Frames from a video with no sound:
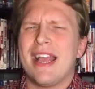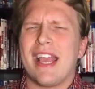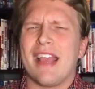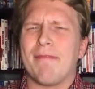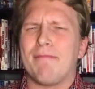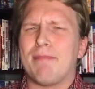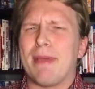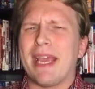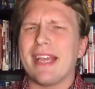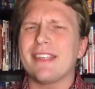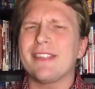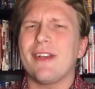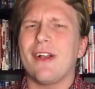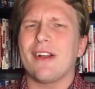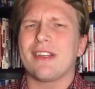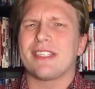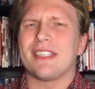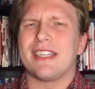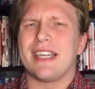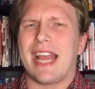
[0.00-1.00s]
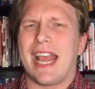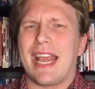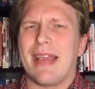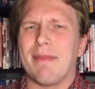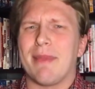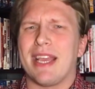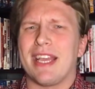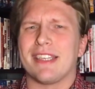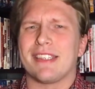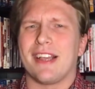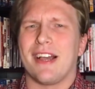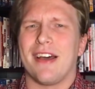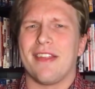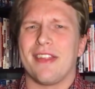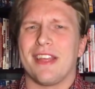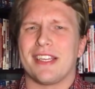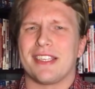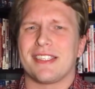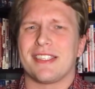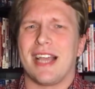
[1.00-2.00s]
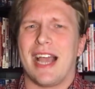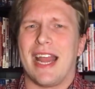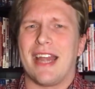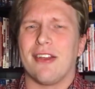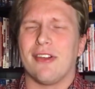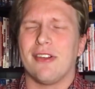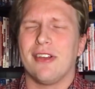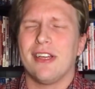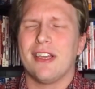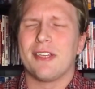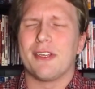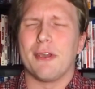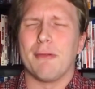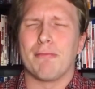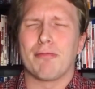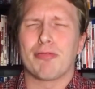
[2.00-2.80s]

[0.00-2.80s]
If Pixar's name is on this title, you